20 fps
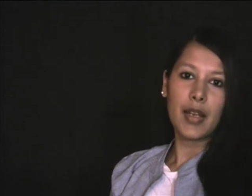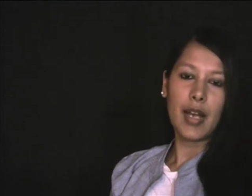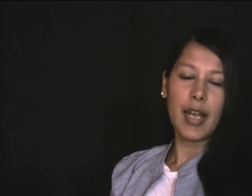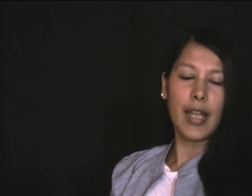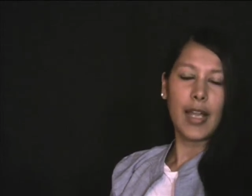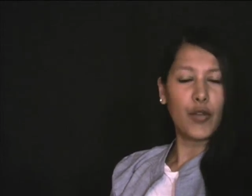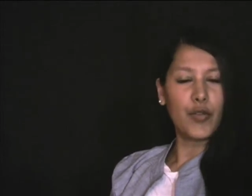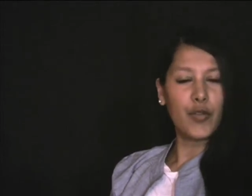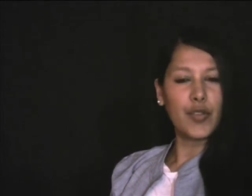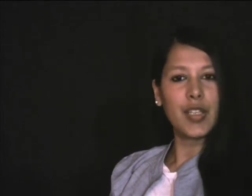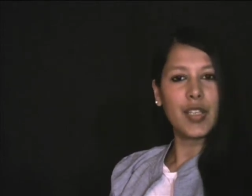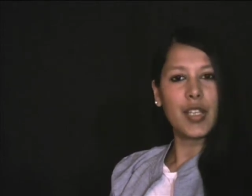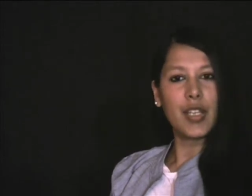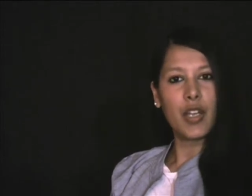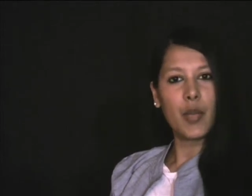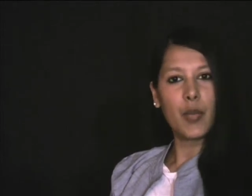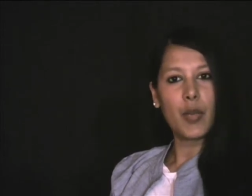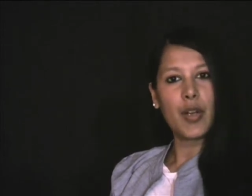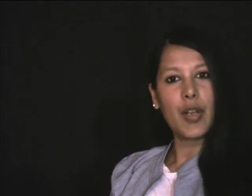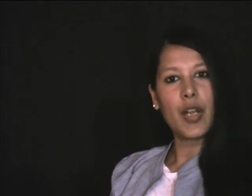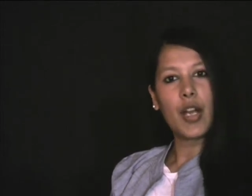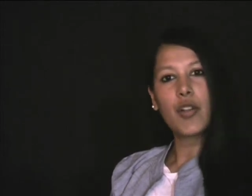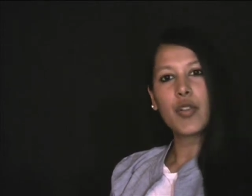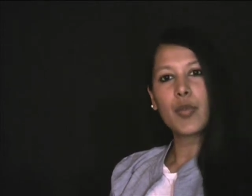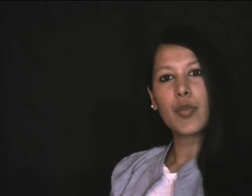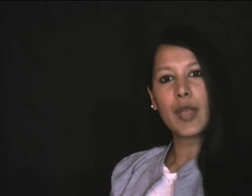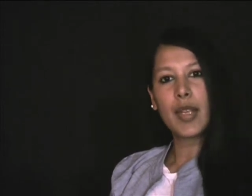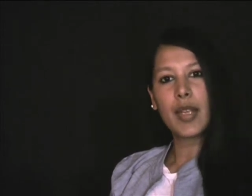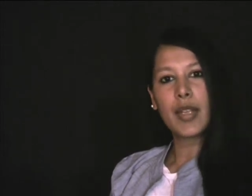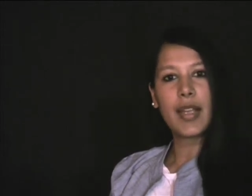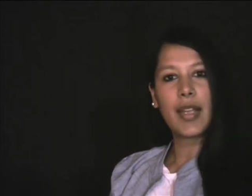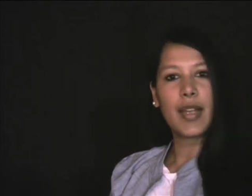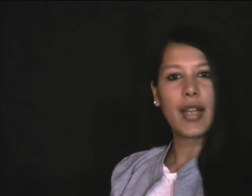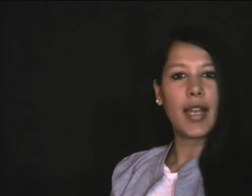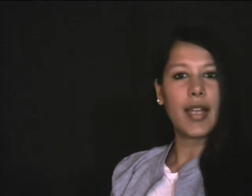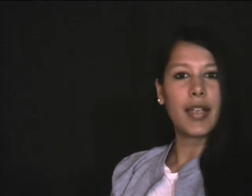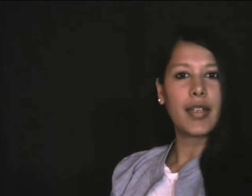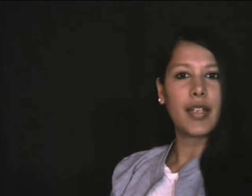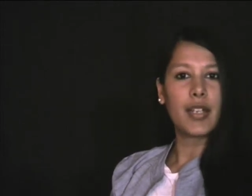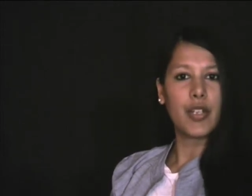I often think about how to make that
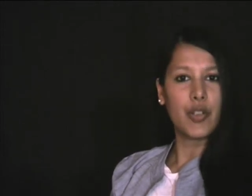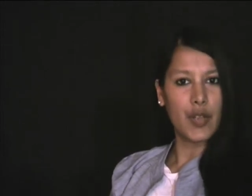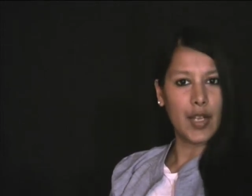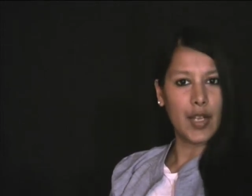idea a